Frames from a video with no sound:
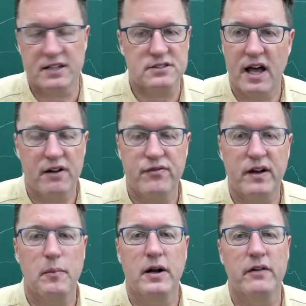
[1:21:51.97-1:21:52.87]
It's not a
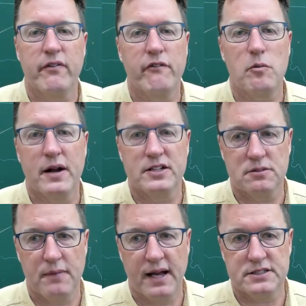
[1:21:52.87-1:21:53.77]
figment of
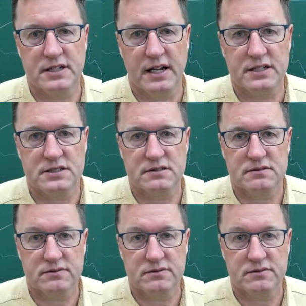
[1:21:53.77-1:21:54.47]
everybody's imagination.